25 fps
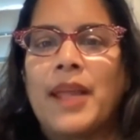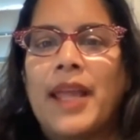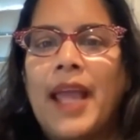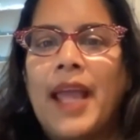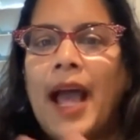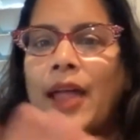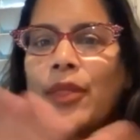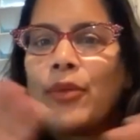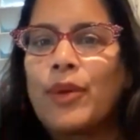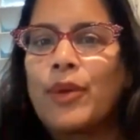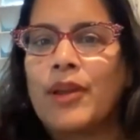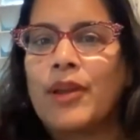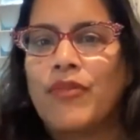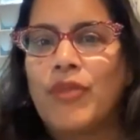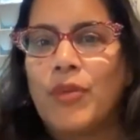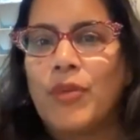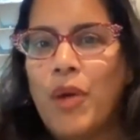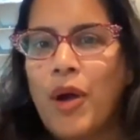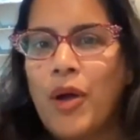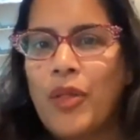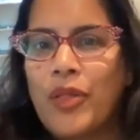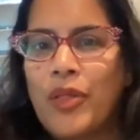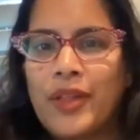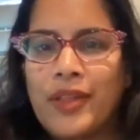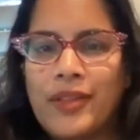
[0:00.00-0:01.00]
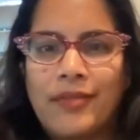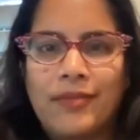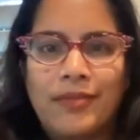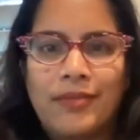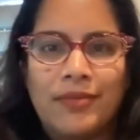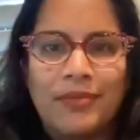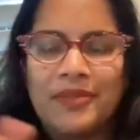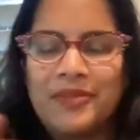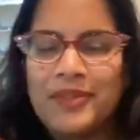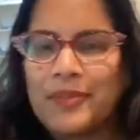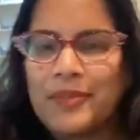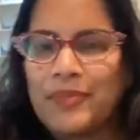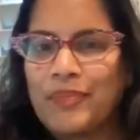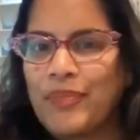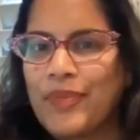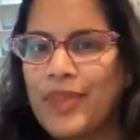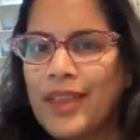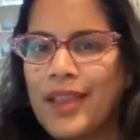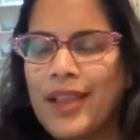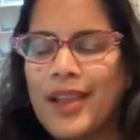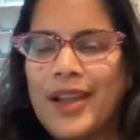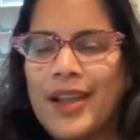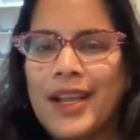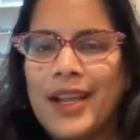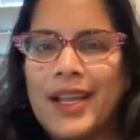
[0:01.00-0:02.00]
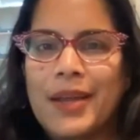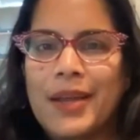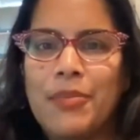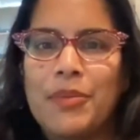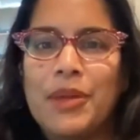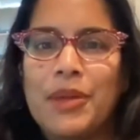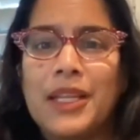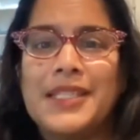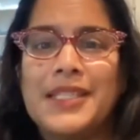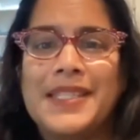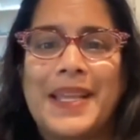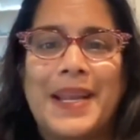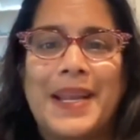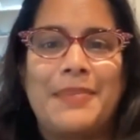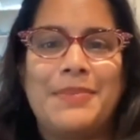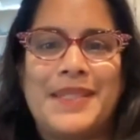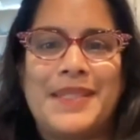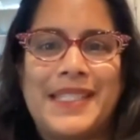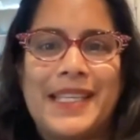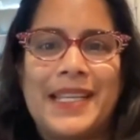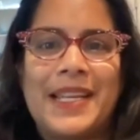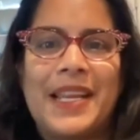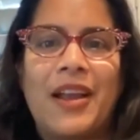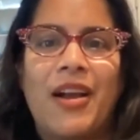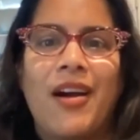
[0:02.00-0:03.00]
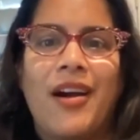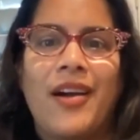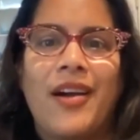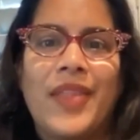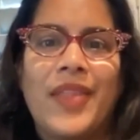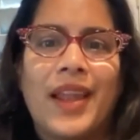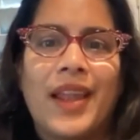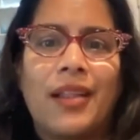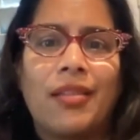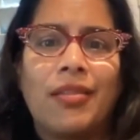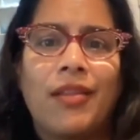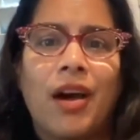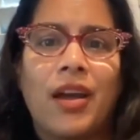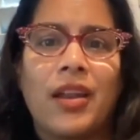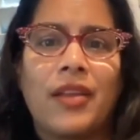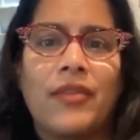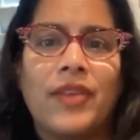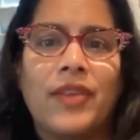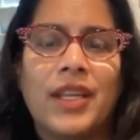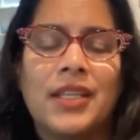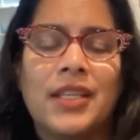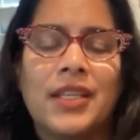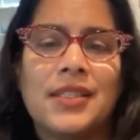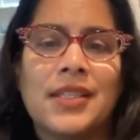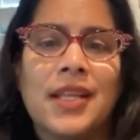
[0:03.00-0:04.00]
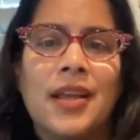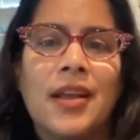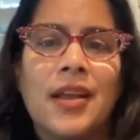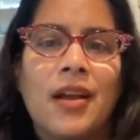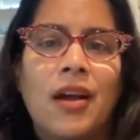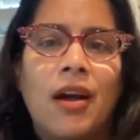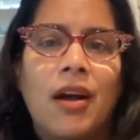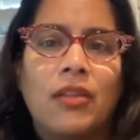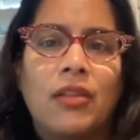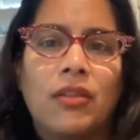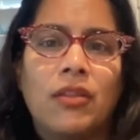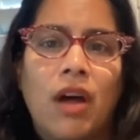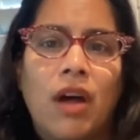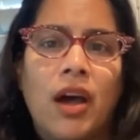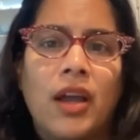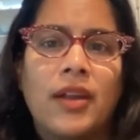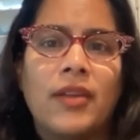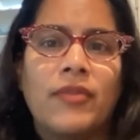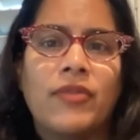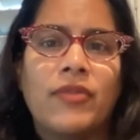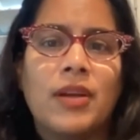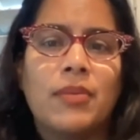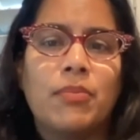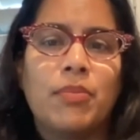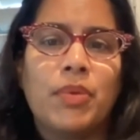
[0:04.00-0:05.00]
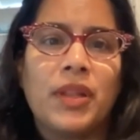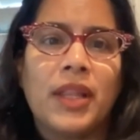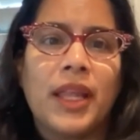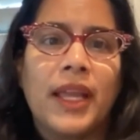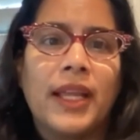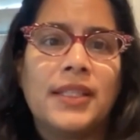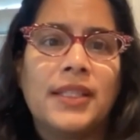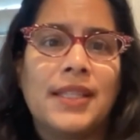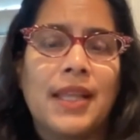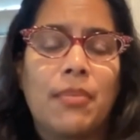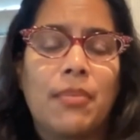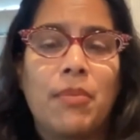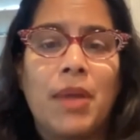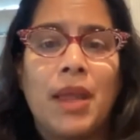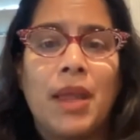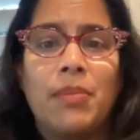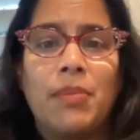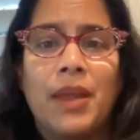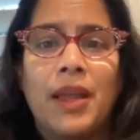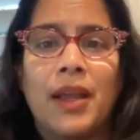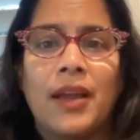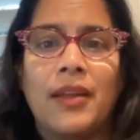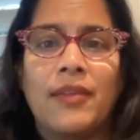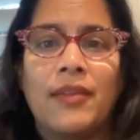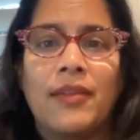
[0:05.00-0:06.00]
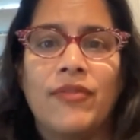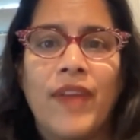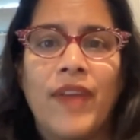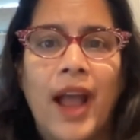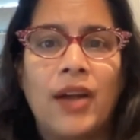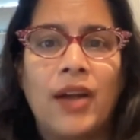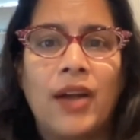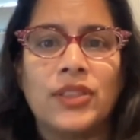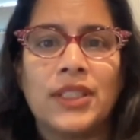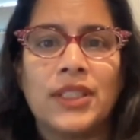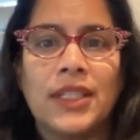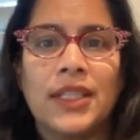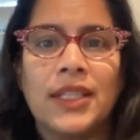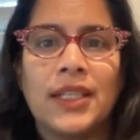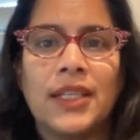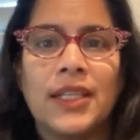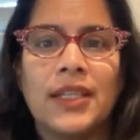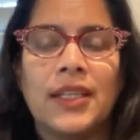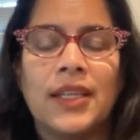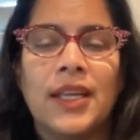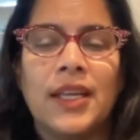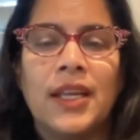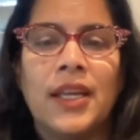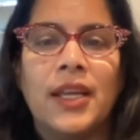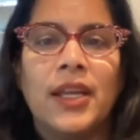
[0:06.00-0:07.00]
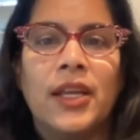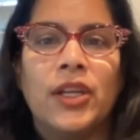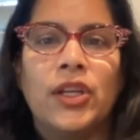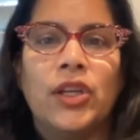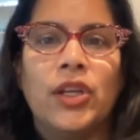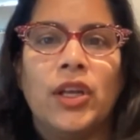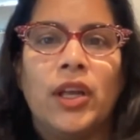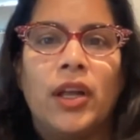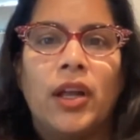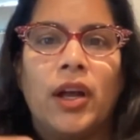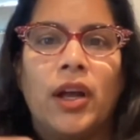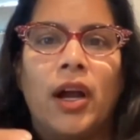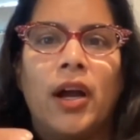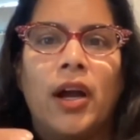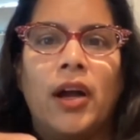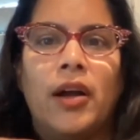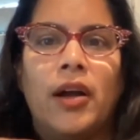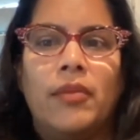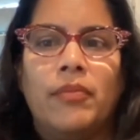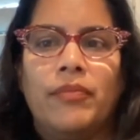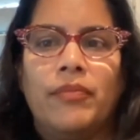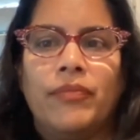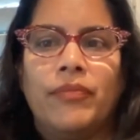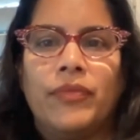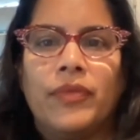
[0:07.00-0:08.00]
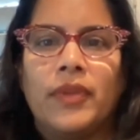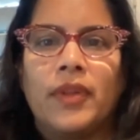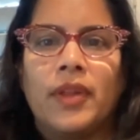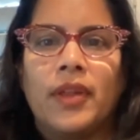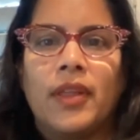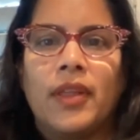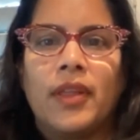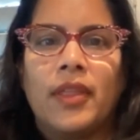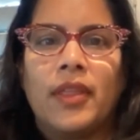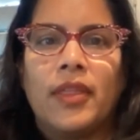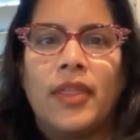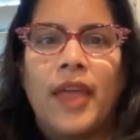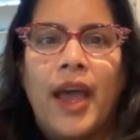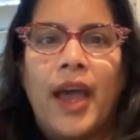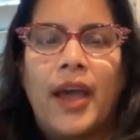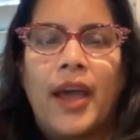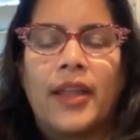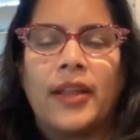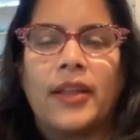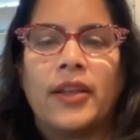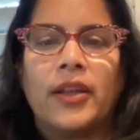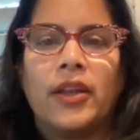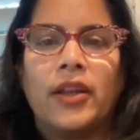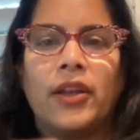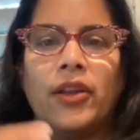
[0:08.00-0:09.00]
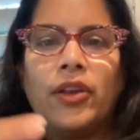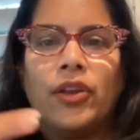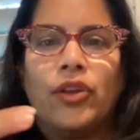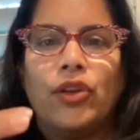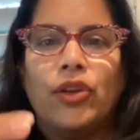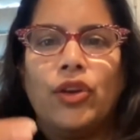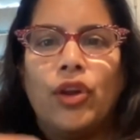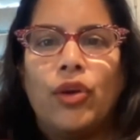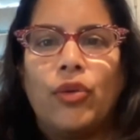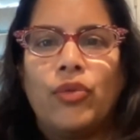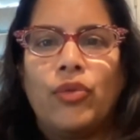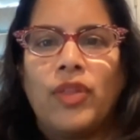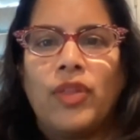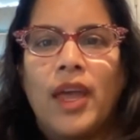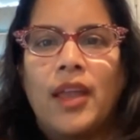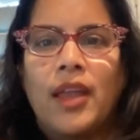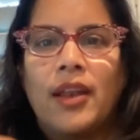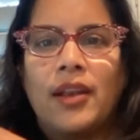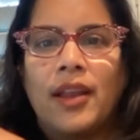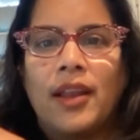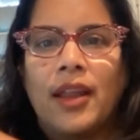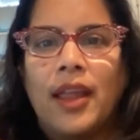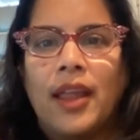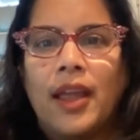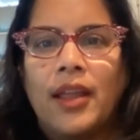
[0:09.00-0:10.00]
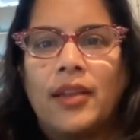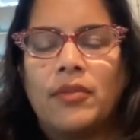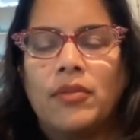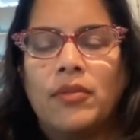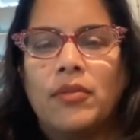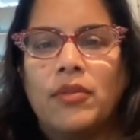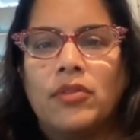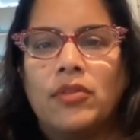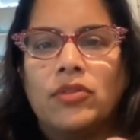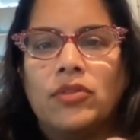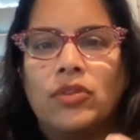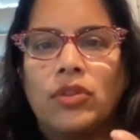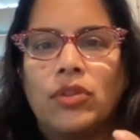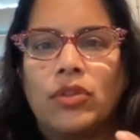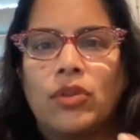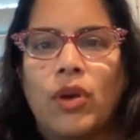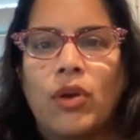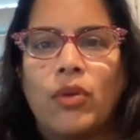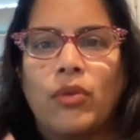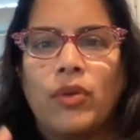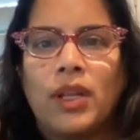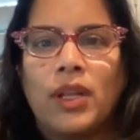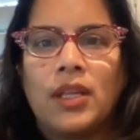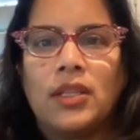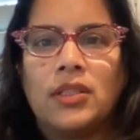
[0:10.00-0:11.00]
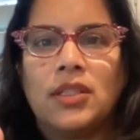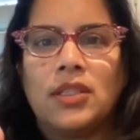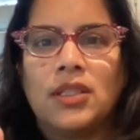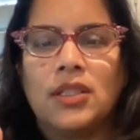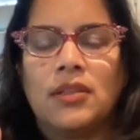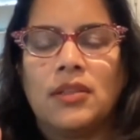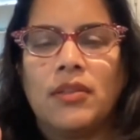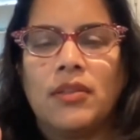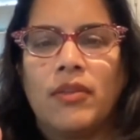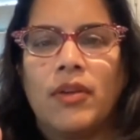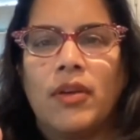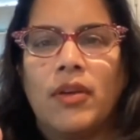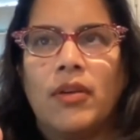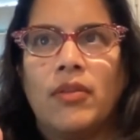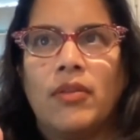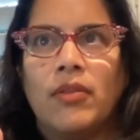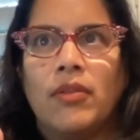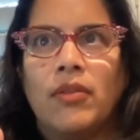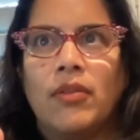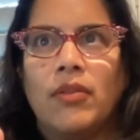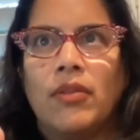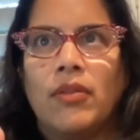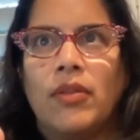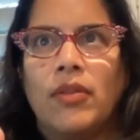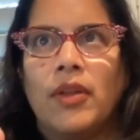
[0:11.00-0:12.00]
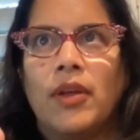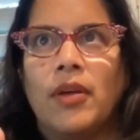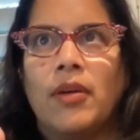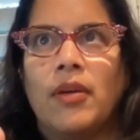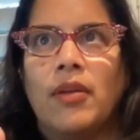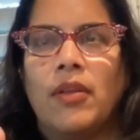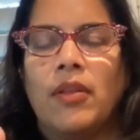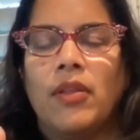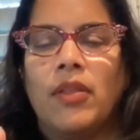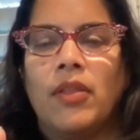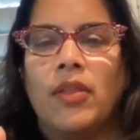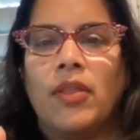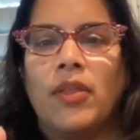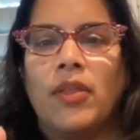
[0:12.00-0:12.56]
gathering from all the committees that I'm sitting on that a lot of it is a lot of complaints that may be unfounded, that, you know, then get thrown into the